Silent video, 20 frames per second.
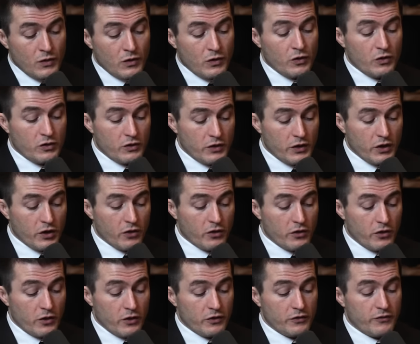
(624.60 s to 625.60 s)
They go
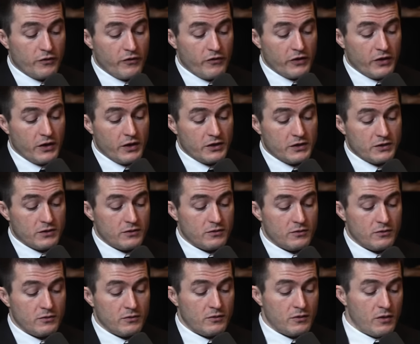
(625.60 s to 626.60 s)
to Earth for vacation.
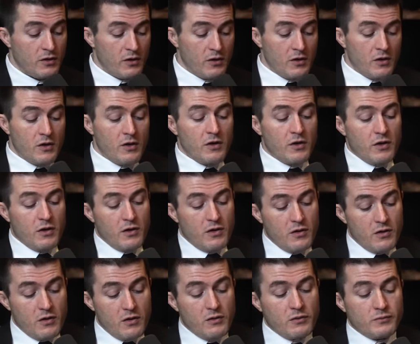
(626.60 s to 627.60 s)
Yeah.
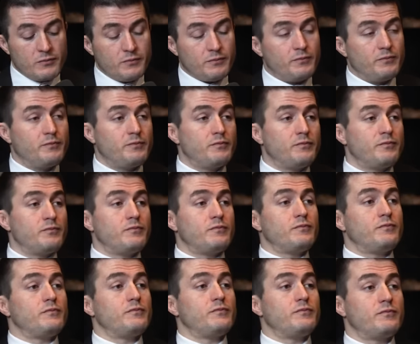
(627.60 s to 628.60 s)
Same way that, you know,
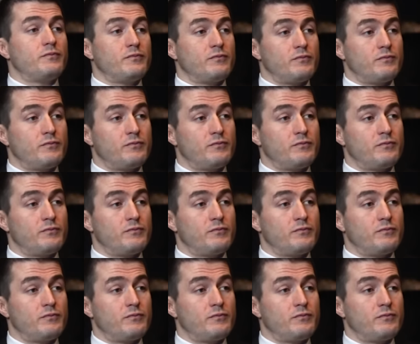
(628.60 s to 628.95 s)
you might go